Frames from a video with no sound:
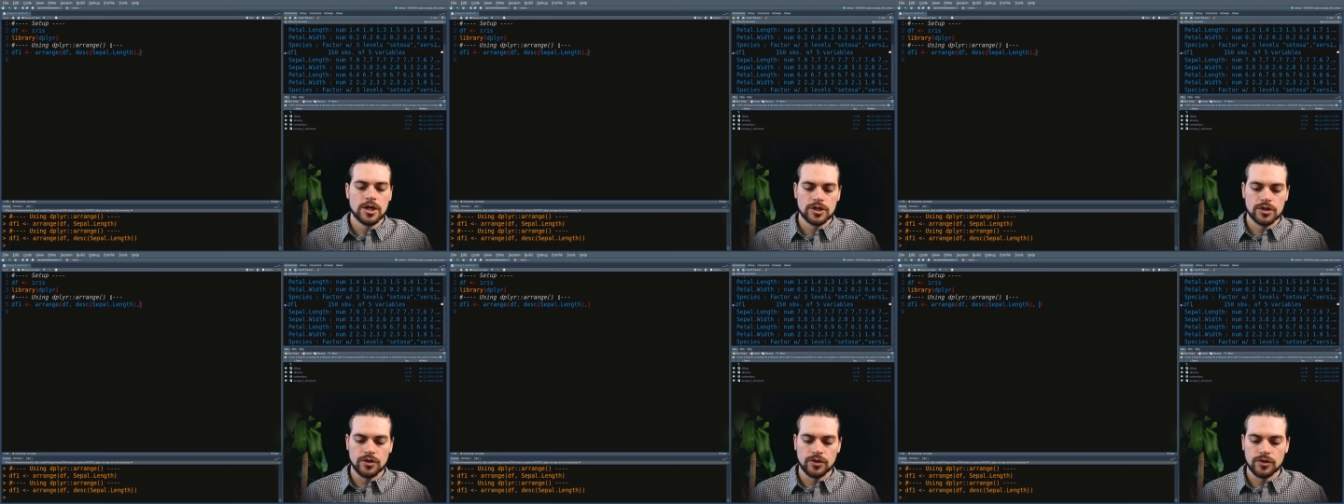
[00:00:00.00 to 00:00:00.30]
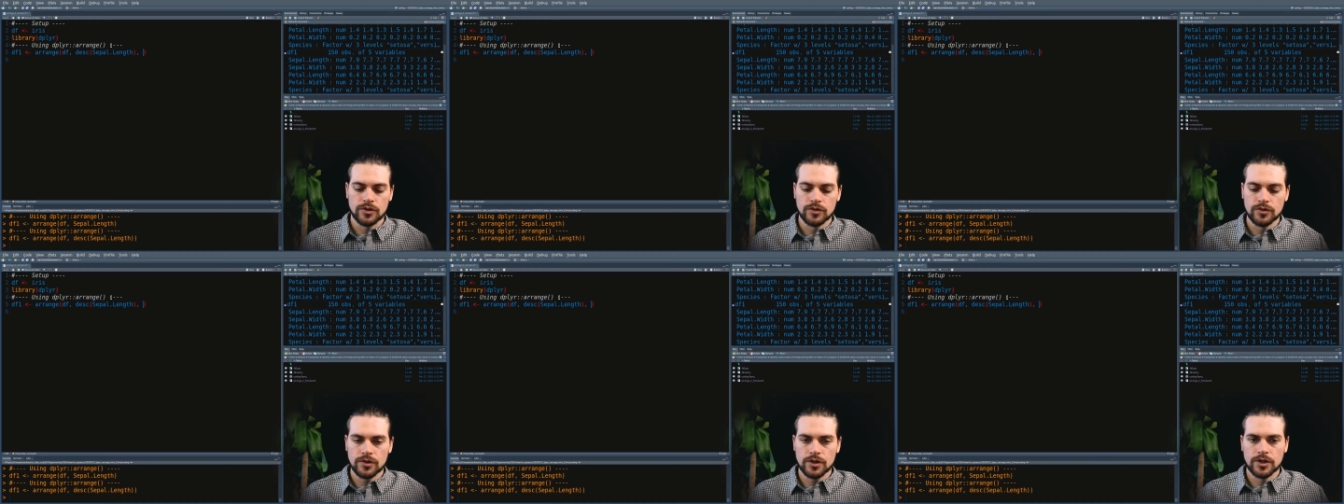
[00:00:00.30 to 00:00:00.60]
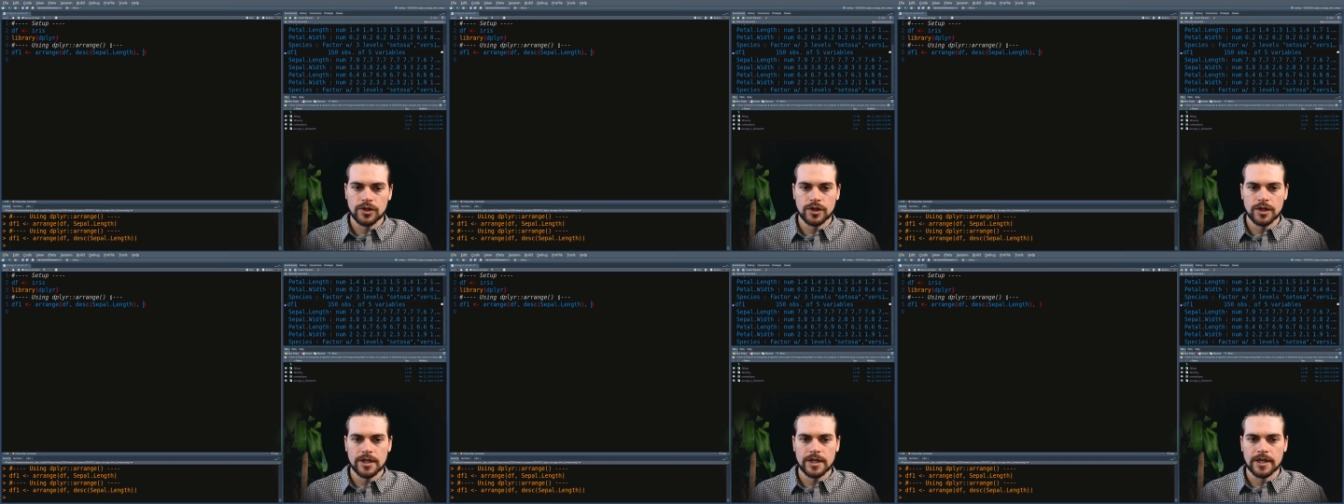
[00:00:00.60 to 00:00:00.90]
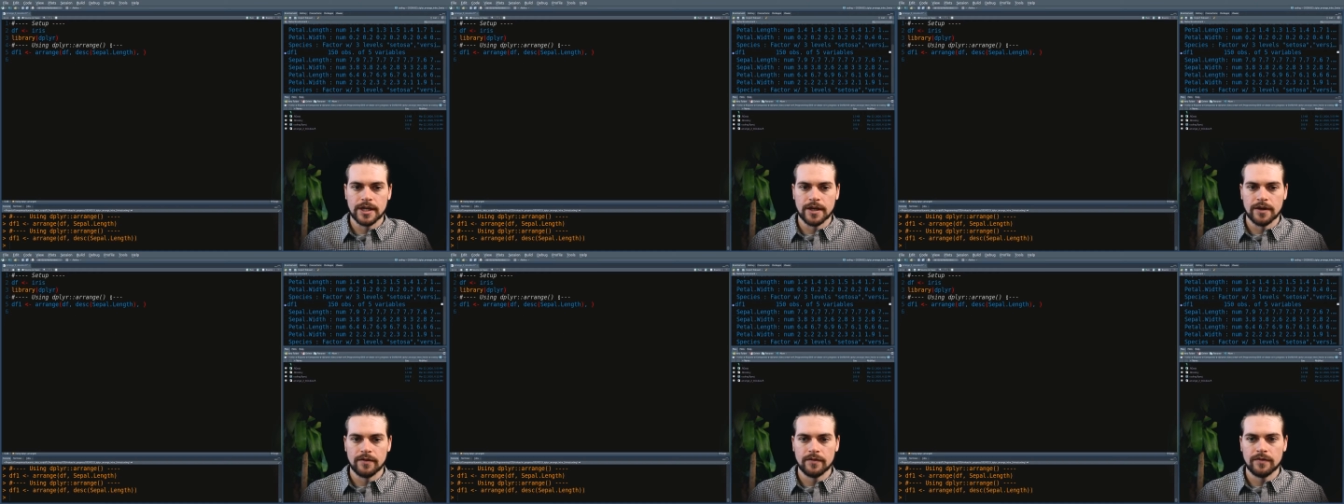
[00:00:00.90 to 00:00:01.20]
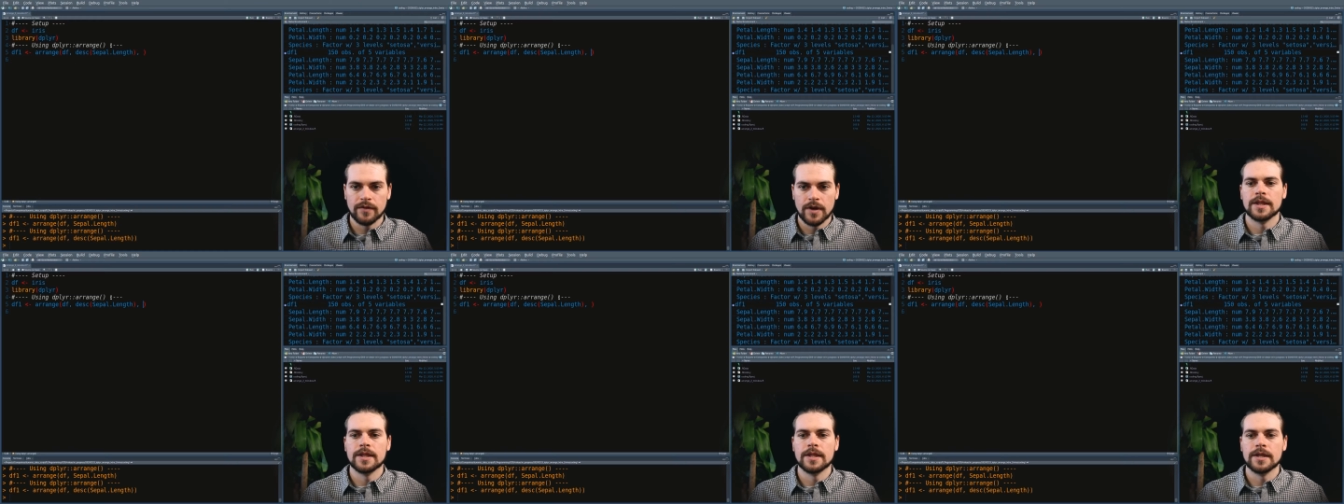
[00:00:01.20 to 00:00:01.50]
So you could
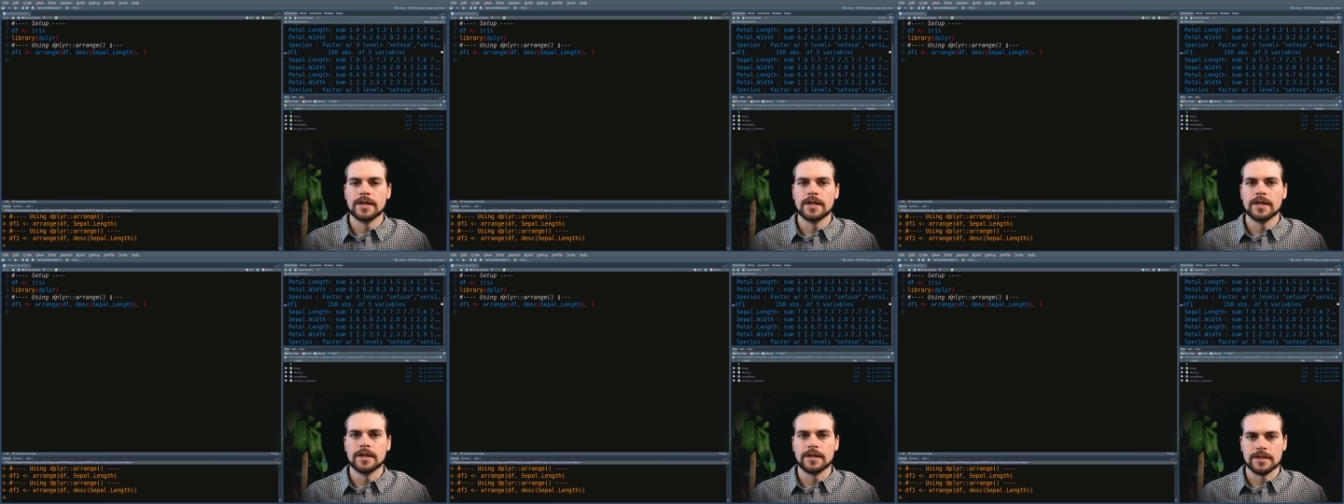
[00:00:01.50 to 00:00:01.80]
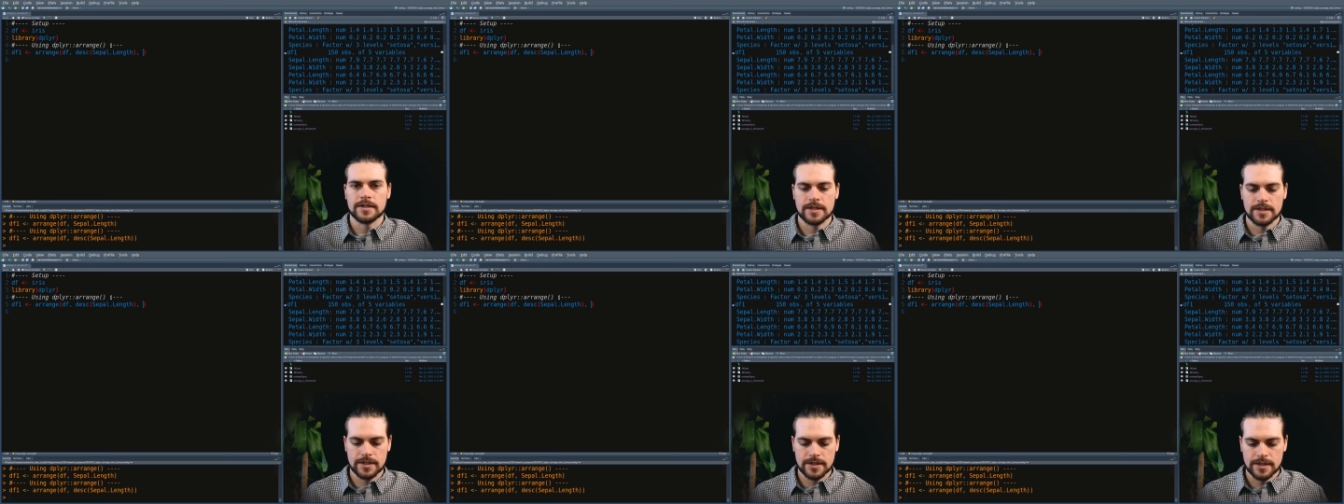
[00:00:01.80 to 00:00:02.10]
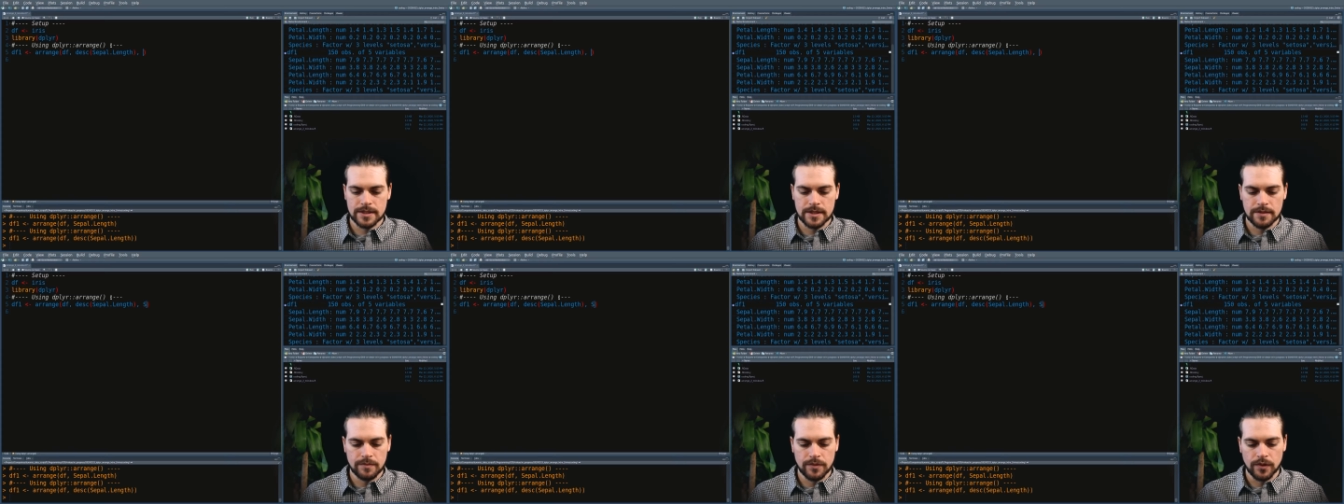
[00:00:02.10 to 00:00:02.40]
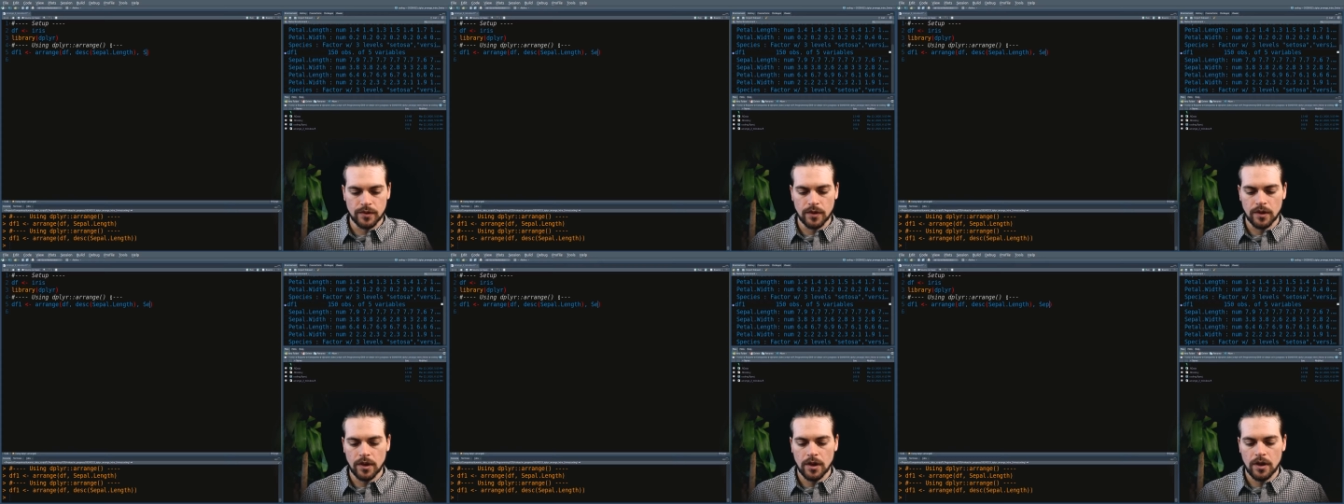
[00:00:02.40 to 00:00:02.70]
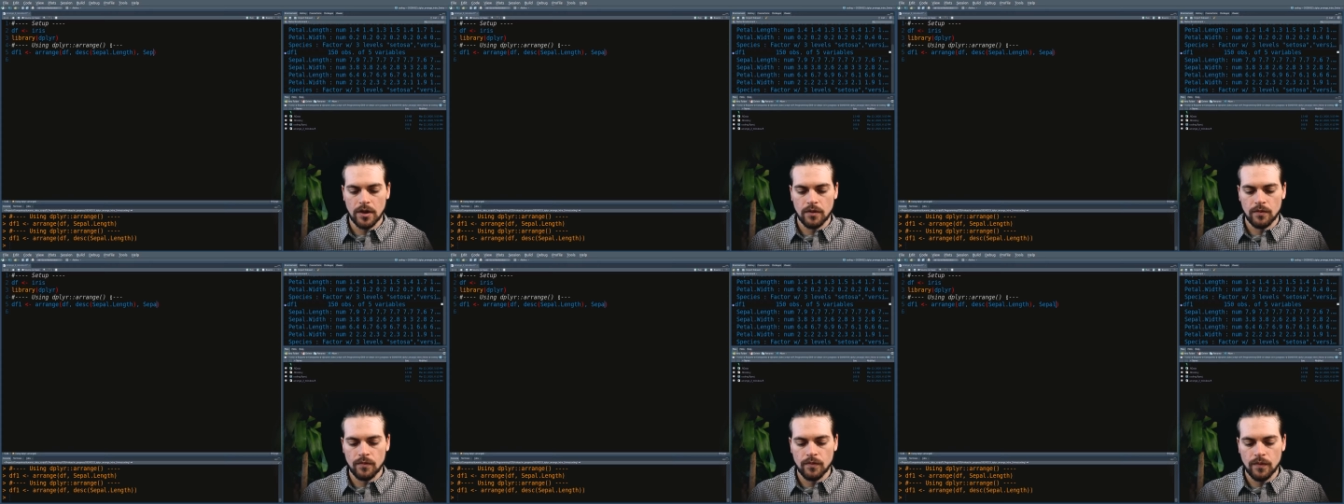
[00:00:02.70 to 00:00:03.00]
give the sepal
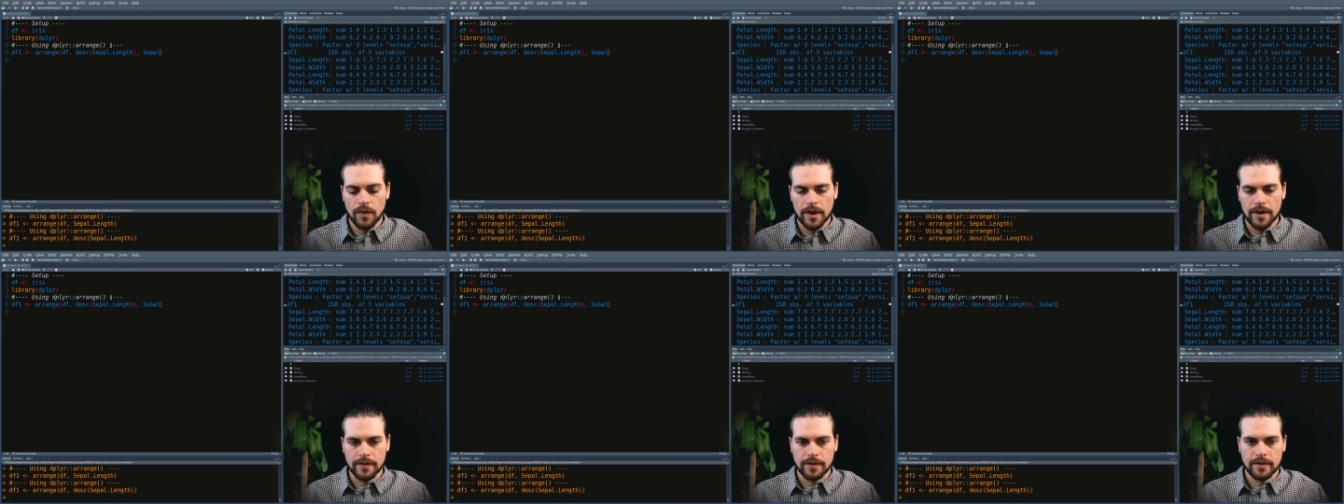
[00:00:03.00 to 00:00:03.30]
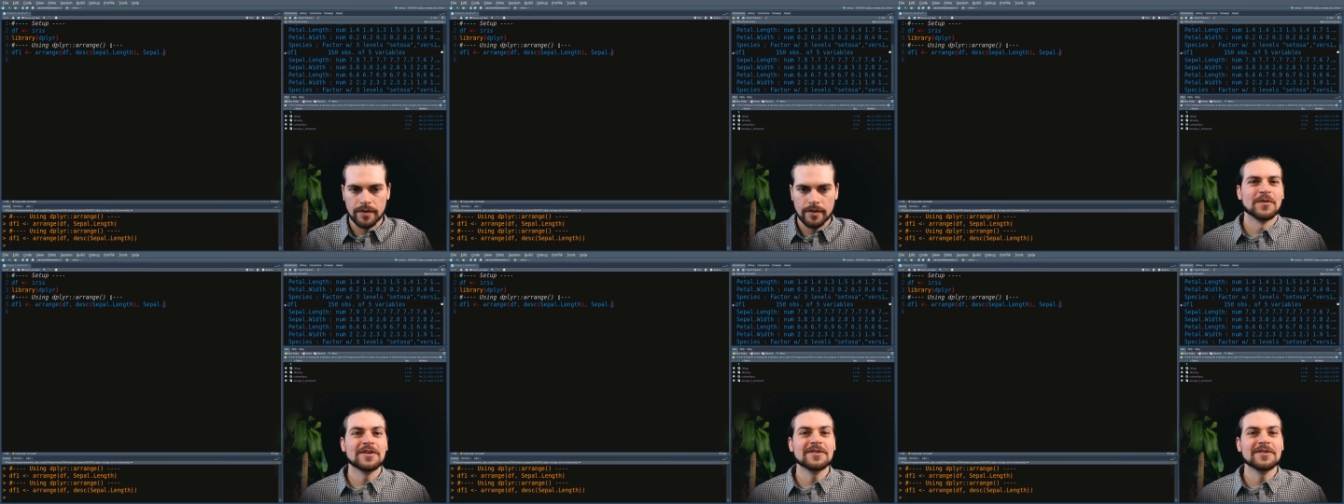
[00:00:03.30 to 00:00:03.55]
width.